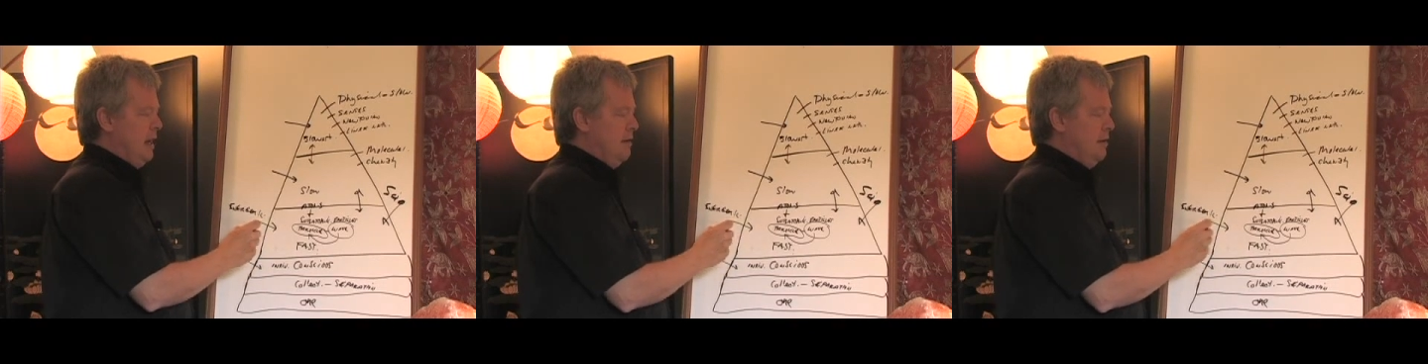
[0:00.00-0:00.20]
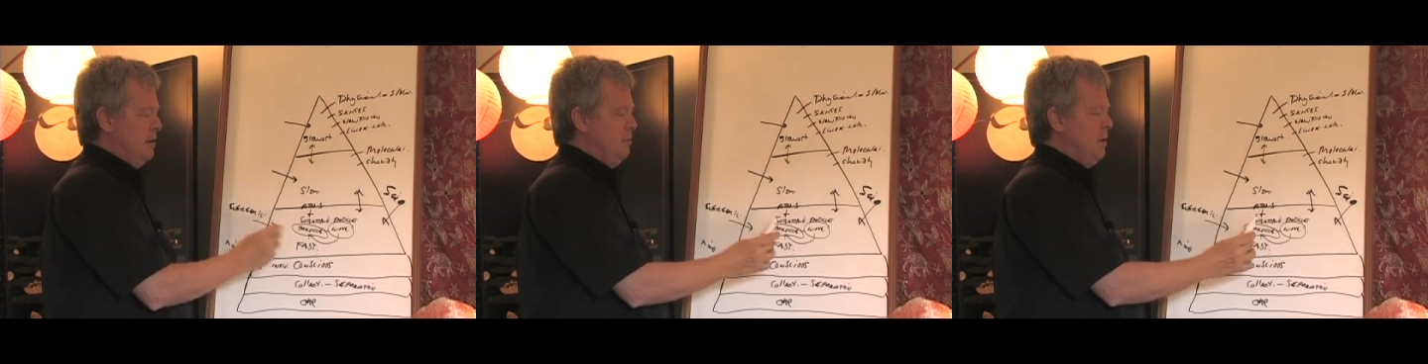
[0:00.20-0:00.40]

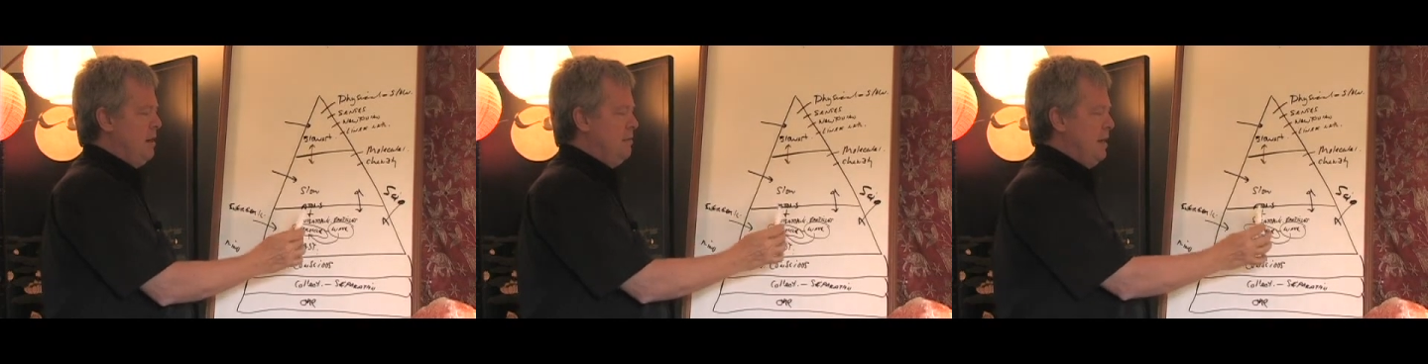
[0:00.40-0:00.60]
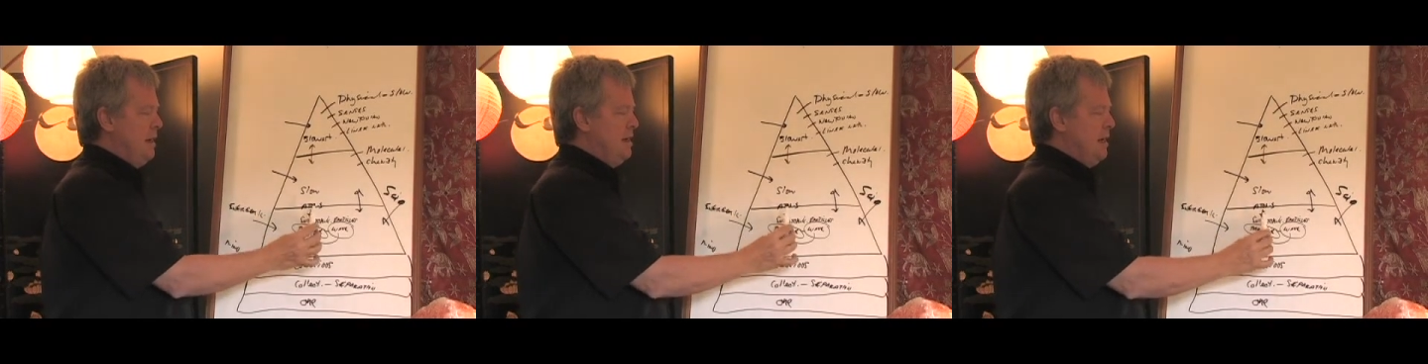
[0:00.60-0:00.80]
level, but it
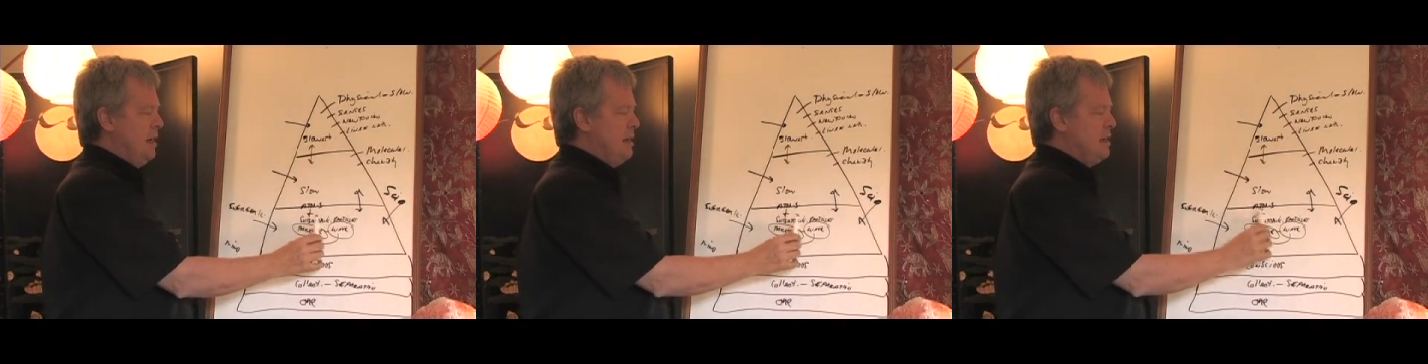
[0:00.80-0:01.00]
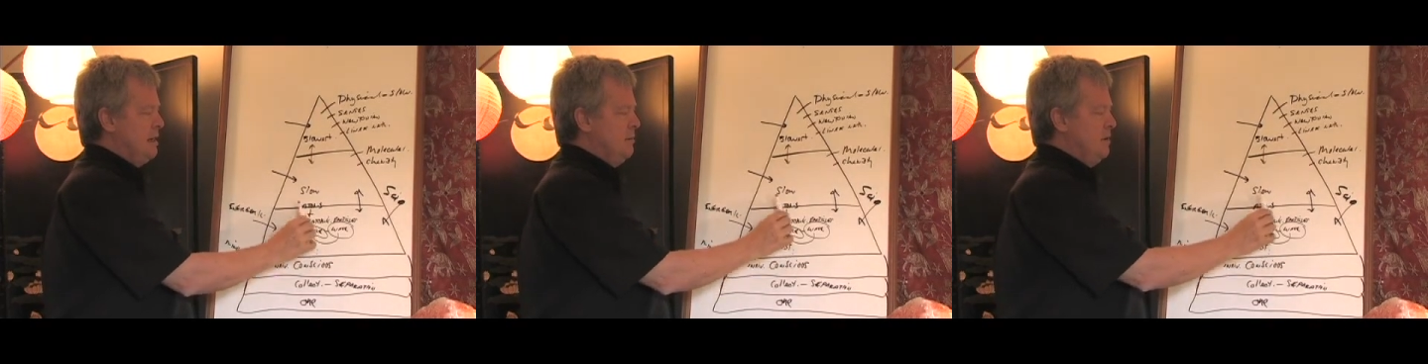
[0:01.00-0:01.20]
may
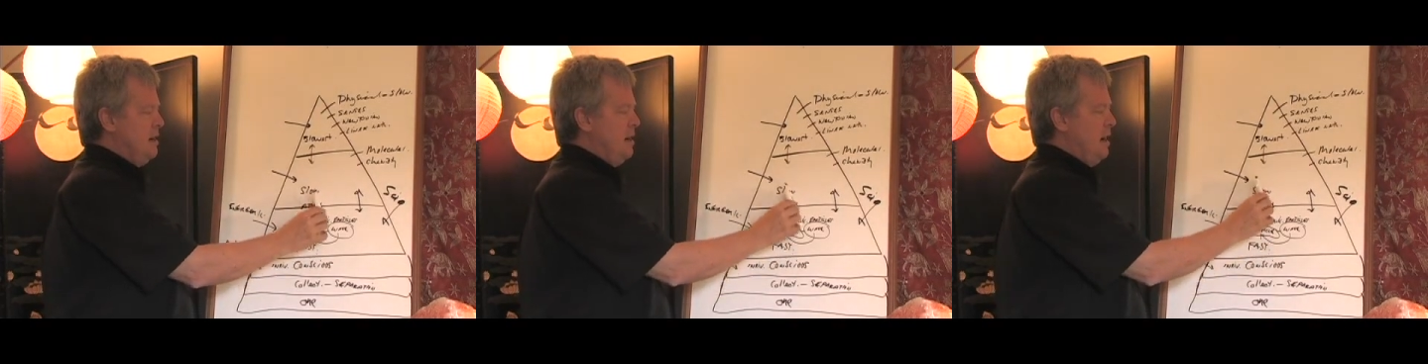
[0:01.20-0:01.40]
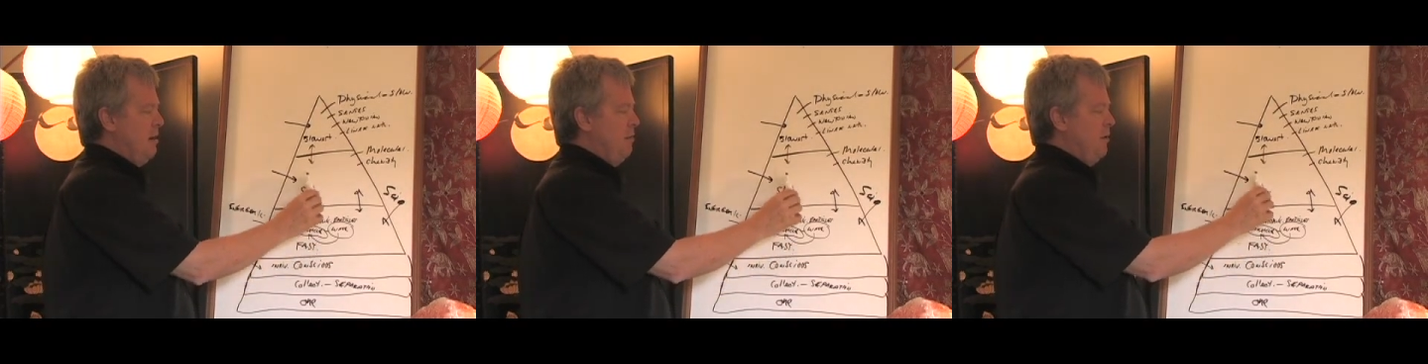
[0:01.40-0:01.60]
take some
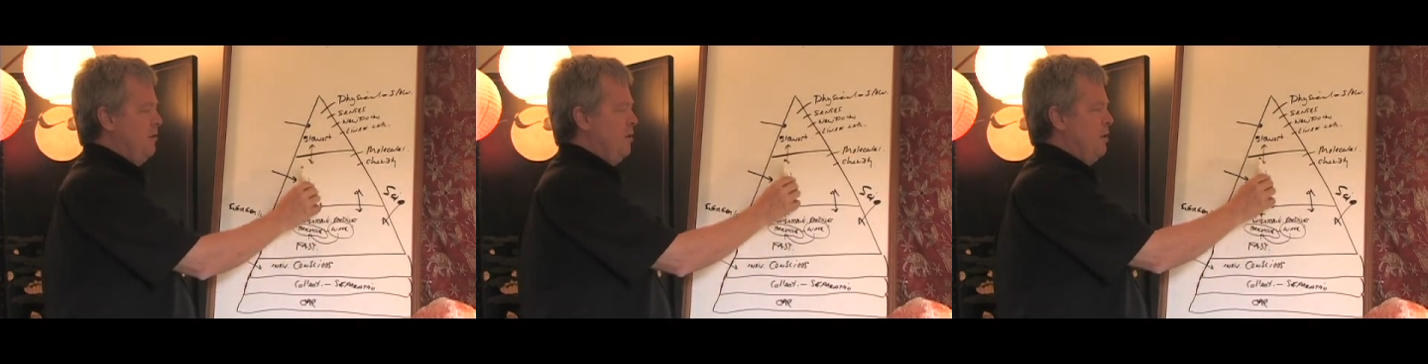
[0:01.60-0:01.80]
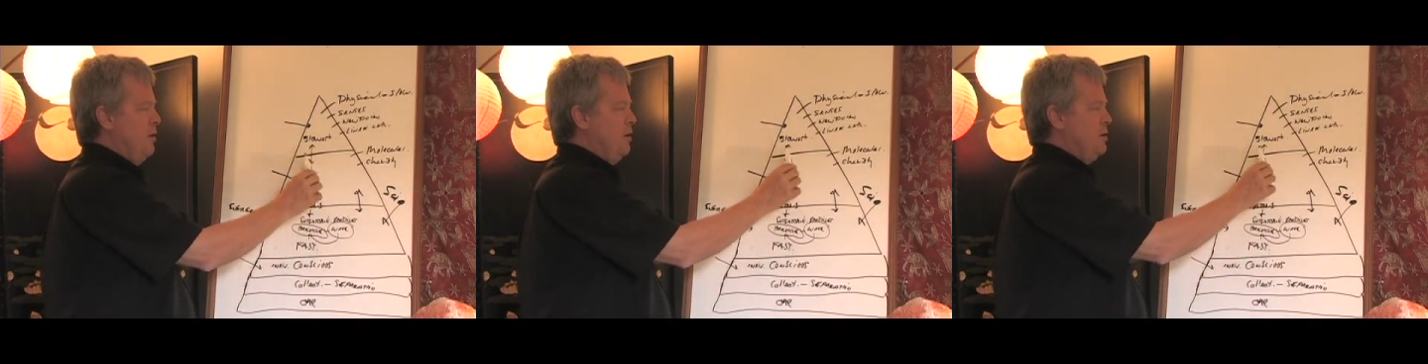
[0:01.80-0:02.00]
time
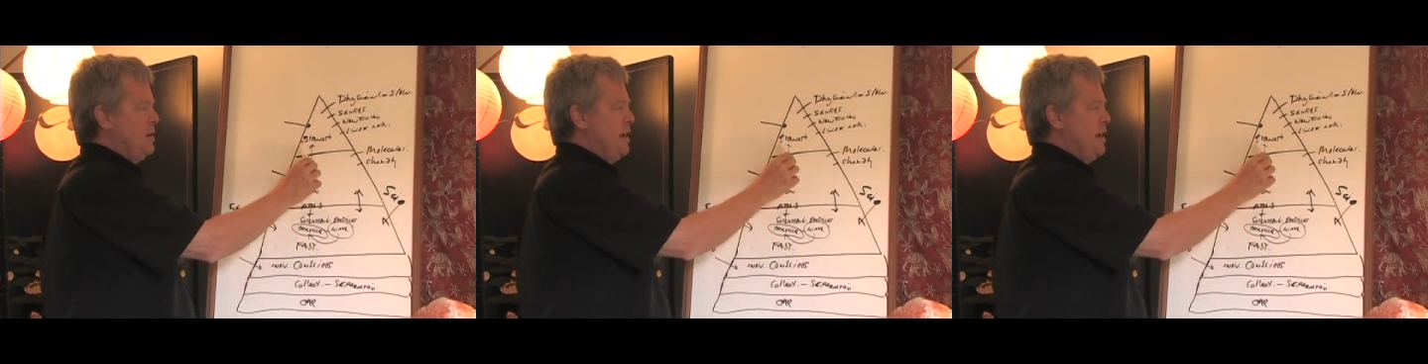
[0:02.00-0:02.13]
before those